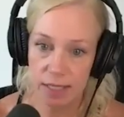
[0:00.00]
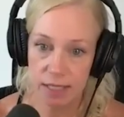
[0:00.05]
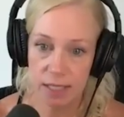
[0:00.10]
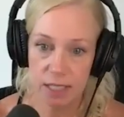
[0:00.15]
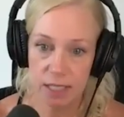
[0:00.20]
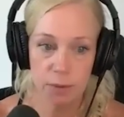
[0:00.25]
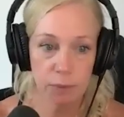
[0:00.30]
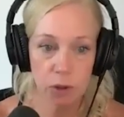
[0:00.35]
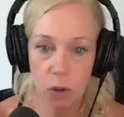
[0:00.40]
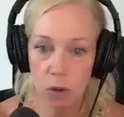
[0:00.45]

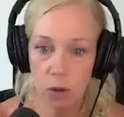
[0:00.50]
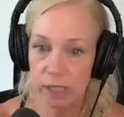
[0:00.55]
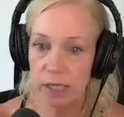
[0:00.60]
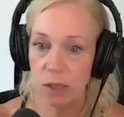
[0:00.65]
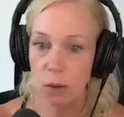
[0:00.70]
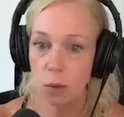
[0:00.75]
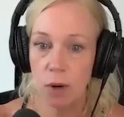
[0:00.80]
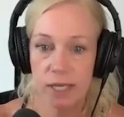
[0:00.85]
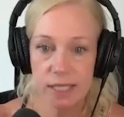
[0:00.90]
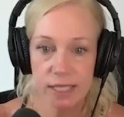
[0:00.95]

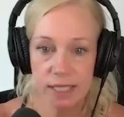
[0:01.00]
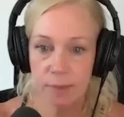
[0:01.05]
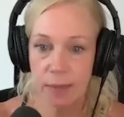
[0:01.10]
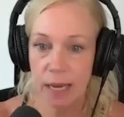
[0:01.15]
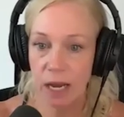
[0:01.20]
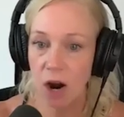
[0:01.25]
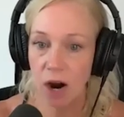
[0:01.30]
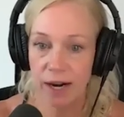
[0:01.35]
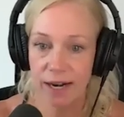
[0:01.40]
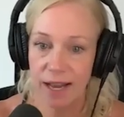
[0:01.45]
exploring what does my
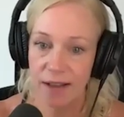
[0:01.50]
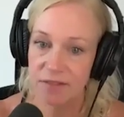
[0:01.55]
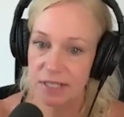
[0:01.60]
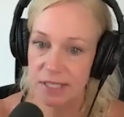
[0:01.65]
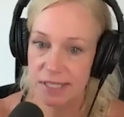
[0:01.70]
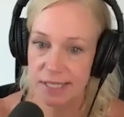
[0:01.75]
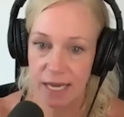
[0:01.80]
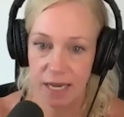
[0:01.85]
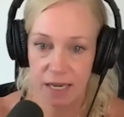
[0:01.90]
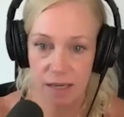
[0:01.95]
heart have to
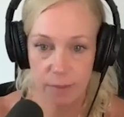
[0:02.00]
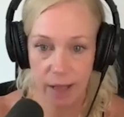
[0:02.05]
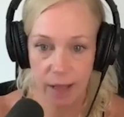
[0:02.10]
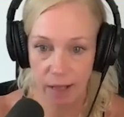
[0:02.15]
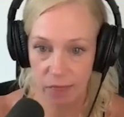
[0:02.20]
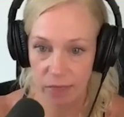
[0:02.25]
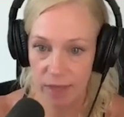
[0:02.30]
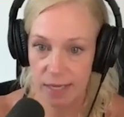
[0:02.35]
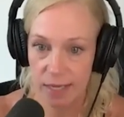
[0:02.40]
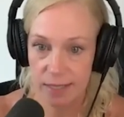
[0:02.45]
say
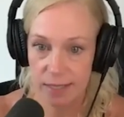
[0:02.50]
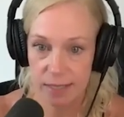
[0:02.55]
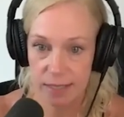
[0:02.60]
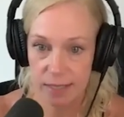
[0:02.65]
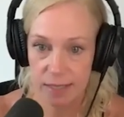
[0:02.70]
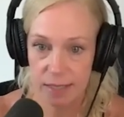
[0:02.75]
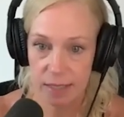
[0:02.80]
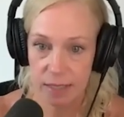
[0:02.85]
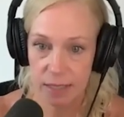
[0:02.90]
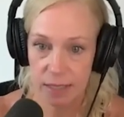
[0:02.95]
about
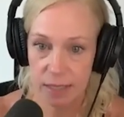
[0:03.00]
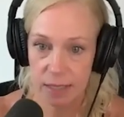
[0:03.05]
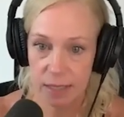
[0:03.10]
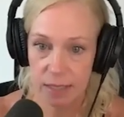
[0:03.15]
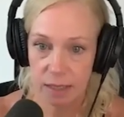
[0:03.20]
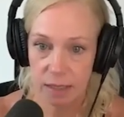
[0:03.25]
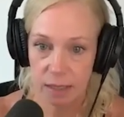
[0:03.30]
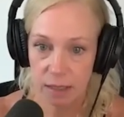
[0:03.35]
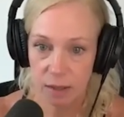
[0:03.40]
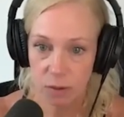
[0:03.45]
this?
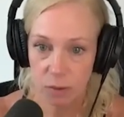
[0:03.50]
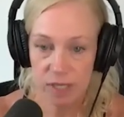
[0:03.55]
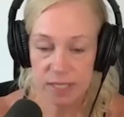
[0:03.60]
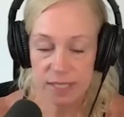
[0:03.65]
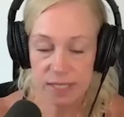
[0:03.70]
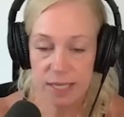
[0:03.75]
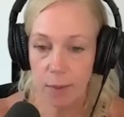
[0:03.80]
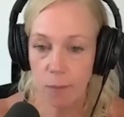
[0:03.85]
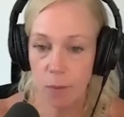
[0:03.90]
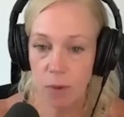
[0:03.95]
What
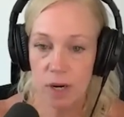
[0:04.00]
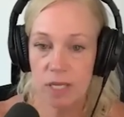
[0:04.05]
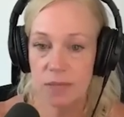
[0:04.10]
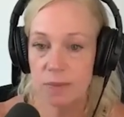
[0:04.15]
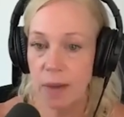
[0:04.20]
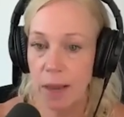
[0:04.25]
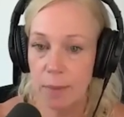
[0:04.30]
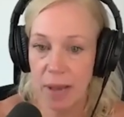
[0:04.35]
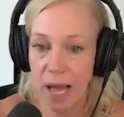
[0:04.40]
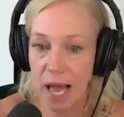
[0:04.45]
is that what is
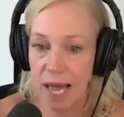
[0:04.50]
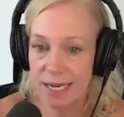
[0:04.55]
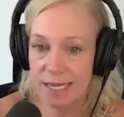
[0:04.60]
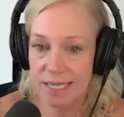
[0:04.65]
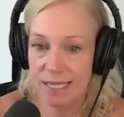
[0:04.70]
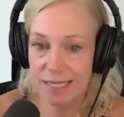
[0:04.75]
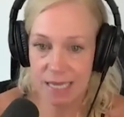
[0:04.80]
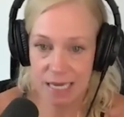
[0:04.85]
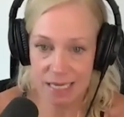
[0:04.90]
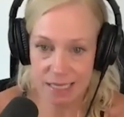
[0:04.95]
my body
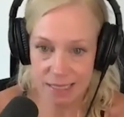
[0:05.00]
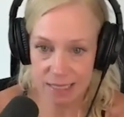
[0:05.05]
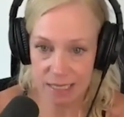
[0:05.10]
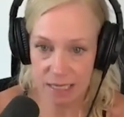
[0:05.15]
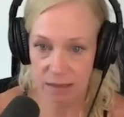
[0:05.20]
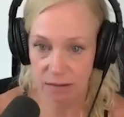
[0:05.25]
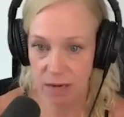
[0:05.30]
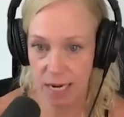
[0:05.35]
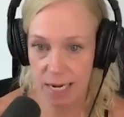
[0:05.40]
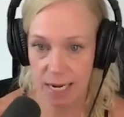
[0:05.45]

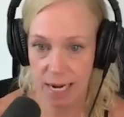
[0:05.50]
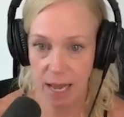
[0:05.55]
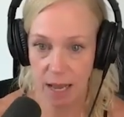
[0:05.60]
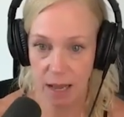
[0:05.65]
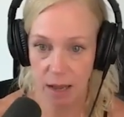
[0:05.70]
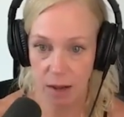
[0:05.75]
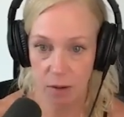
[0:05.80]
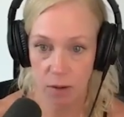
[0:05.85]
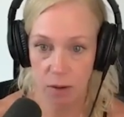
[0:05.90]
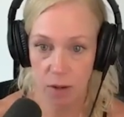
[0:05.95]
sensing right
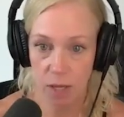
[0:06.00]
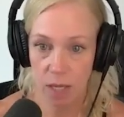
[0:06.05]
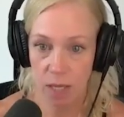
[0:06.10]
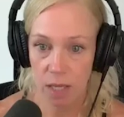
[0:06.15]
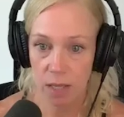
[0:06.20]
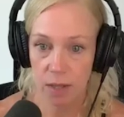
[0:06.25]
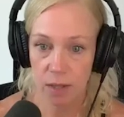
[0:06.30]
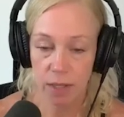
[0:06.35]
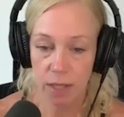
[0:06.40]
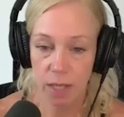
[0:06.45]
now?
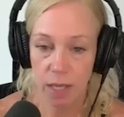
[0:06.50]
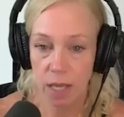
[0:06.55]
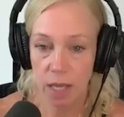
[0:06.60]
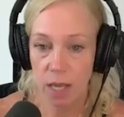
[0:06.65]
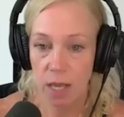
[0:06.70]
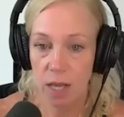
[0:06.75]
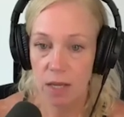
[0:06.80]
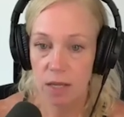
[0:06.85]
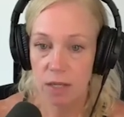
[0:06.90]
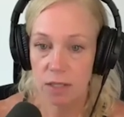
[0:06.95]

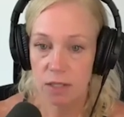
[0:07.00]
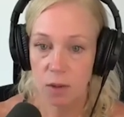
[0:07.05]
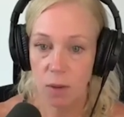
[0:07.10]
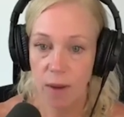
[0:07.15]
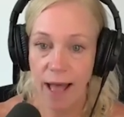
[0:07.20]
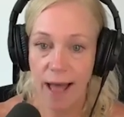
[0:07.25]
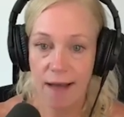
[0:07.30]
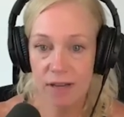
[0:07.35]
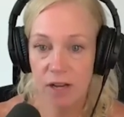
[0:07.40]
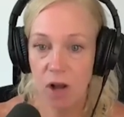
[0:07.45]
So
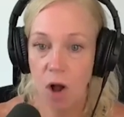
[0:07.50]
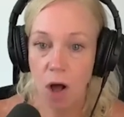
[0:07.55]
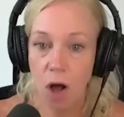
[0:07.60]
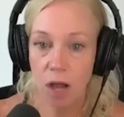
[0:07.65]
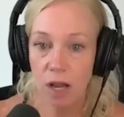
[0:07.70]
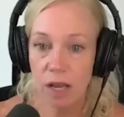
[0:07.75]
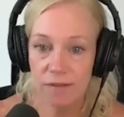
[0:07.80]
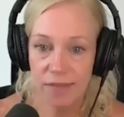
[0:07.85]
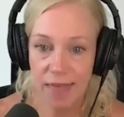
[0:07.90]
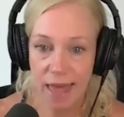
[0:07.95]
having
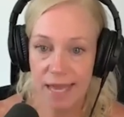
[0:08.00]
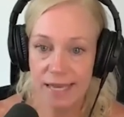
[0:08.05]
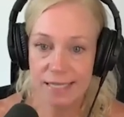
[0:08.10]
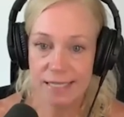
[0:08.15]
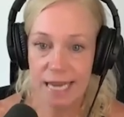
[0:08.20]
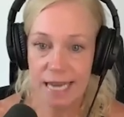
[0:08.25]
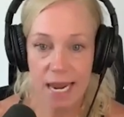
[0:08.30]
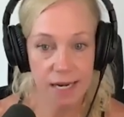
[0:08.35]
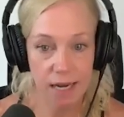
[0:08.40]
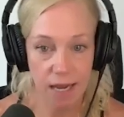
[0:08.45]
all of that
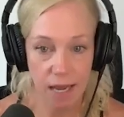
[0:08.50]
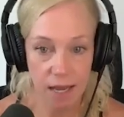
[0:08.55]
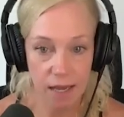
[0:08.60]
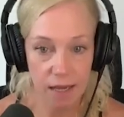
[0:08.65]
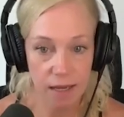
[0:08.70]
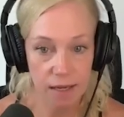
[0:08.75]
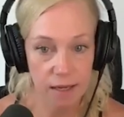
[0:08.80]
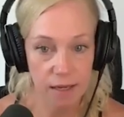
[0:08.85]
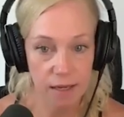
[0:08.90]
data